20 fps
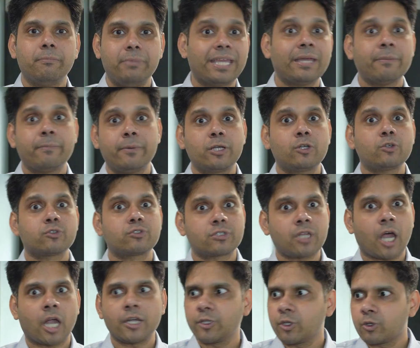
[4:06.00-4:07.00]
be able to
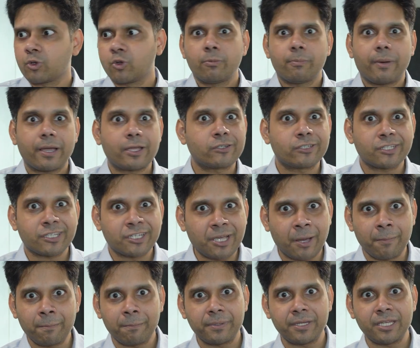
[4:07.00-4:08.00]
start your own biotech
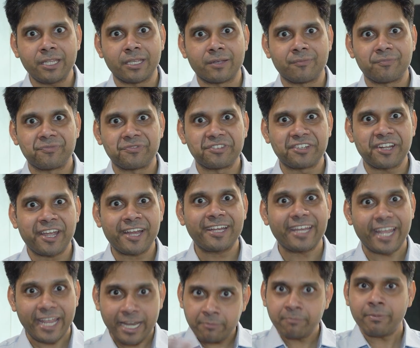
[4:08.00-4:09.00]
company, right?
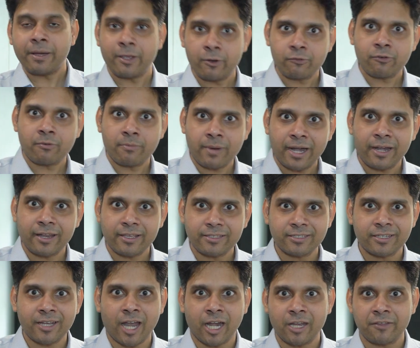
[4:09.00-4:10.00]
In bioinformatics
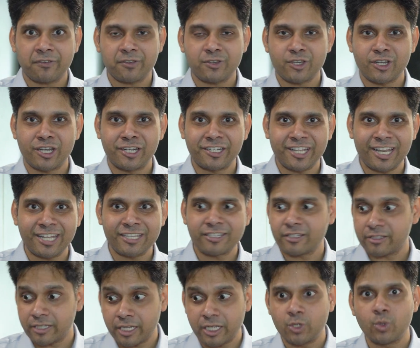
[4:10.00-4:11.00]
and artificial
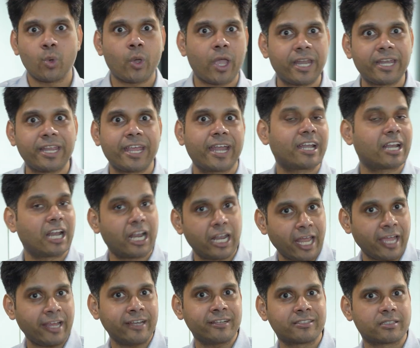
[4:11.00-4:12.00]
intelligence, and you can get
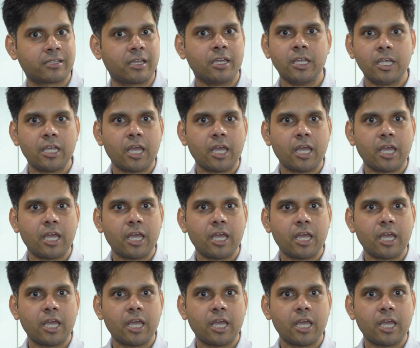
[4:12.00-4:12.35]
clients.